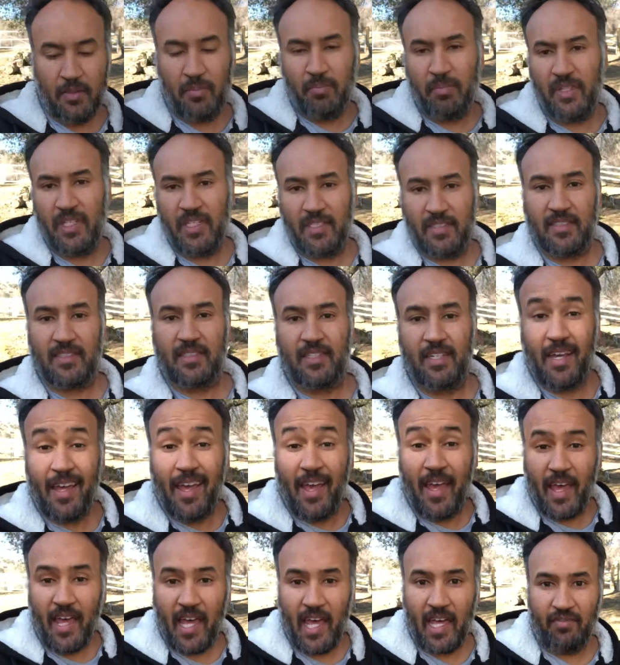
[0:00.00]
Beats
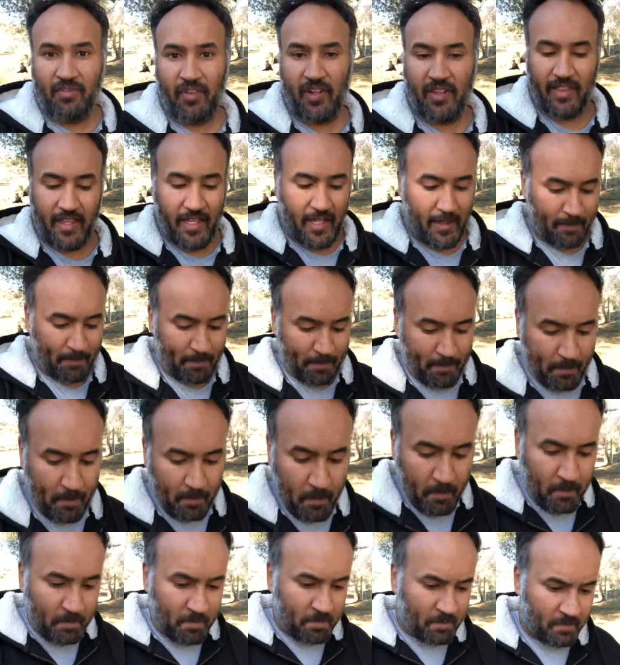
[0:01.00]
Everything.
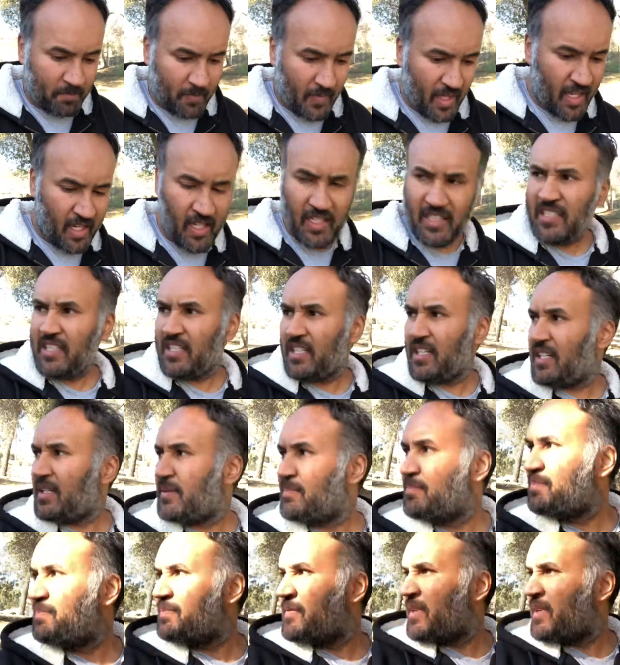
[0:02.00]
And I did a